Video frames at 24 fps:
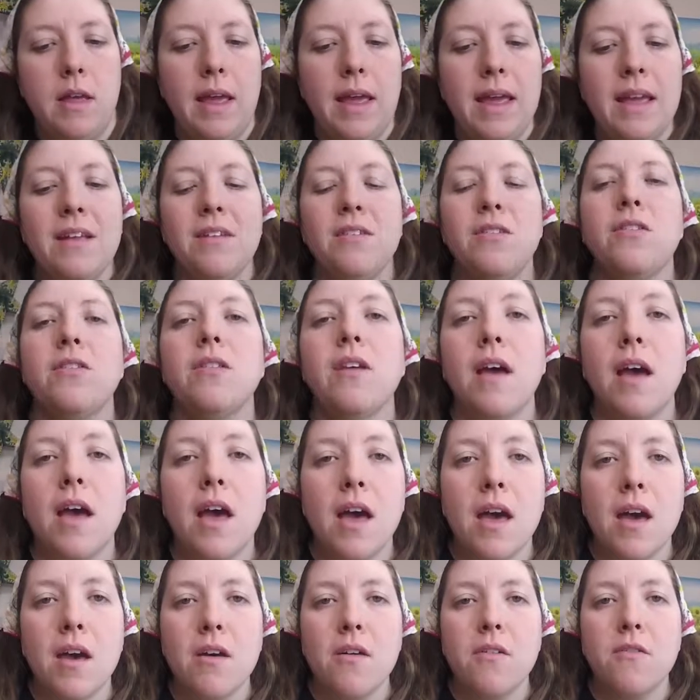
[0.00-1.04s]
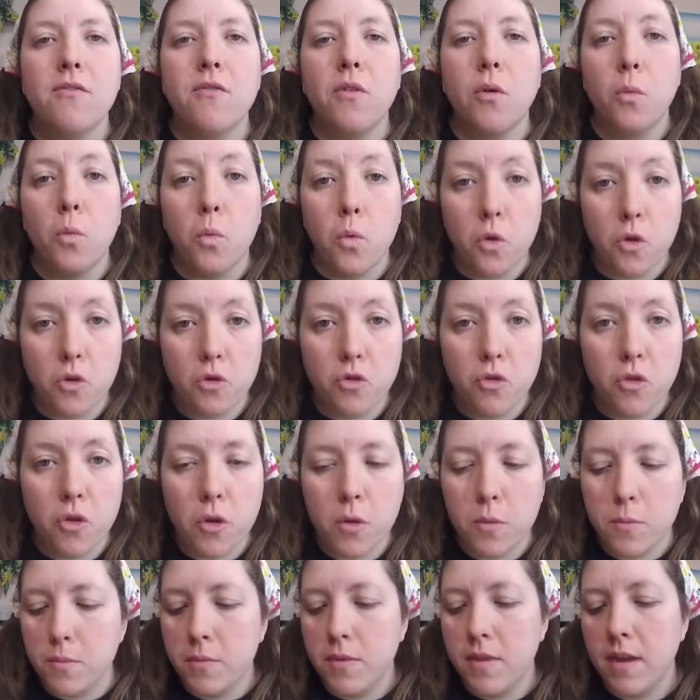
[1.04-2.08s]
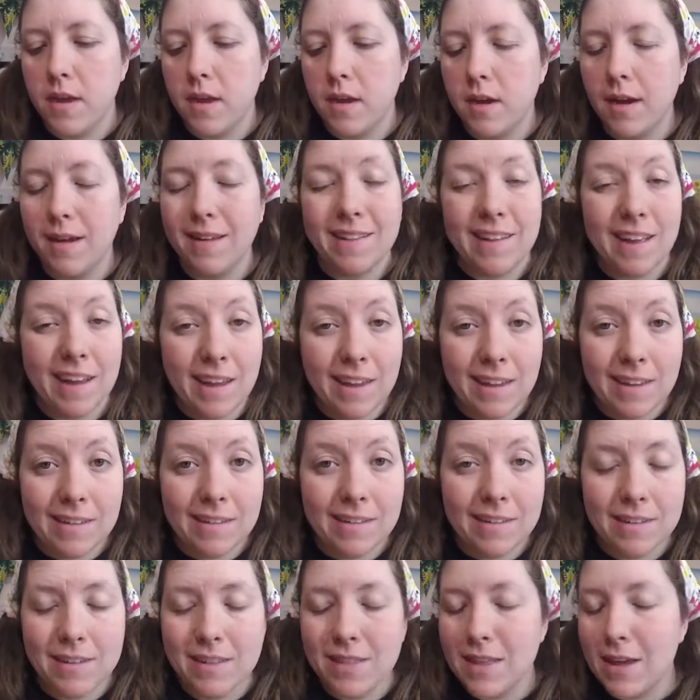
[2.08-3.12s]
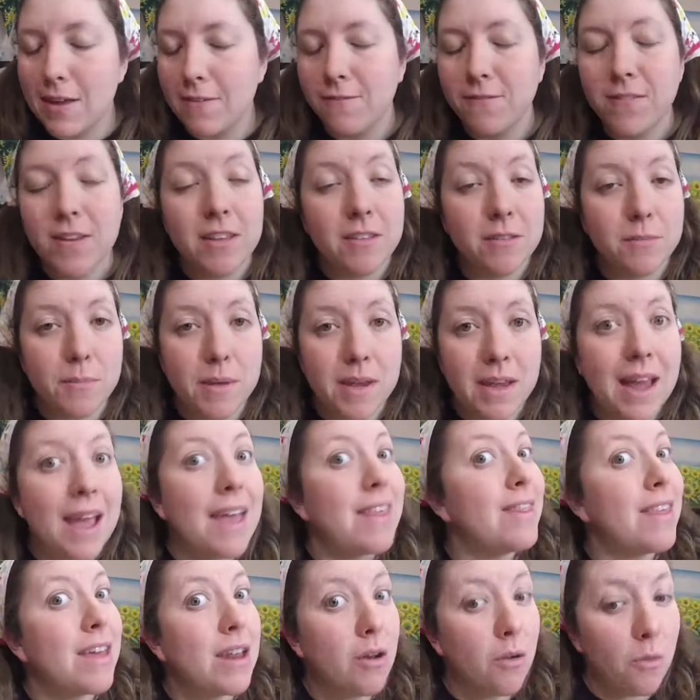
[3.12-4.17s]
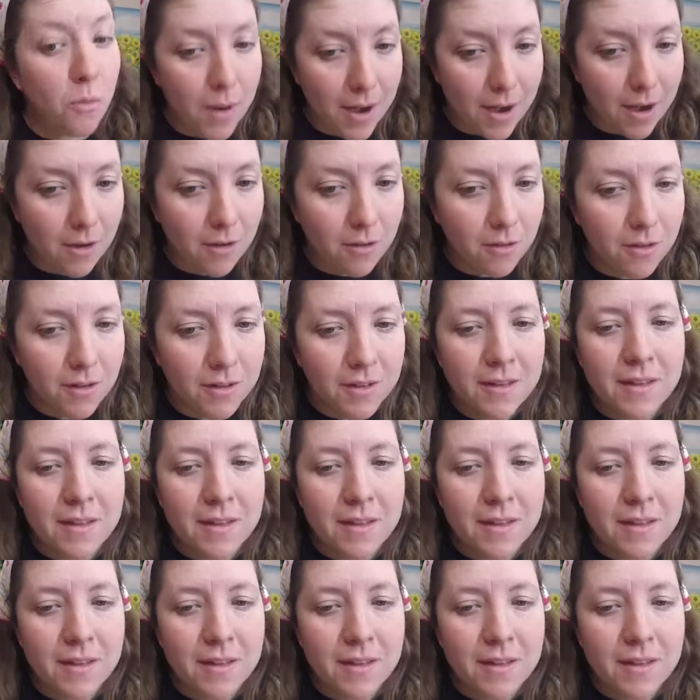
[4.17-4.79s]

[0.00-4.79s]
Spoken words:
is to have a wardrobe that I like, that fits me, and that I'll wear.